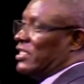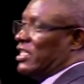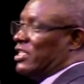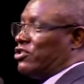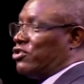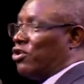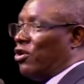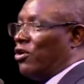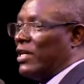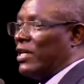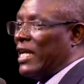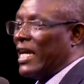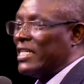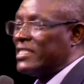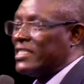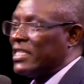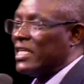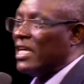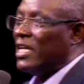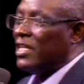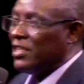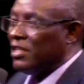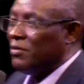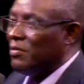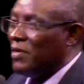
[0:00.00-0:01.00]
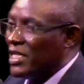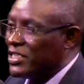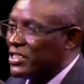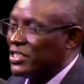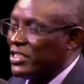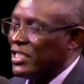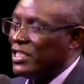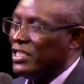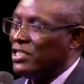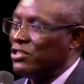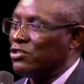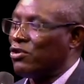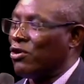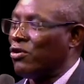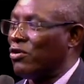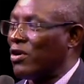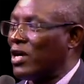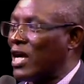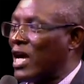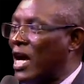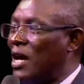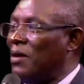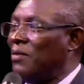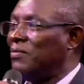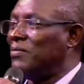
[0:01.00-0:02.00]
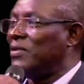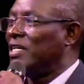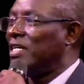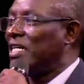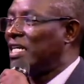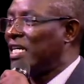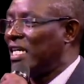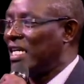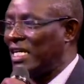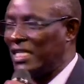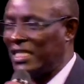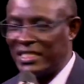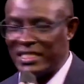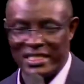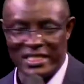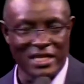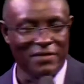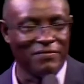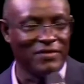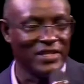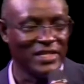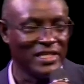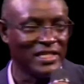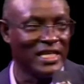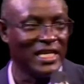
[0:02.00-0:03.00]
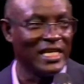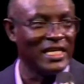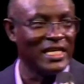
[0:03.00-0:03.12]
and they told us the machine is going to come in seven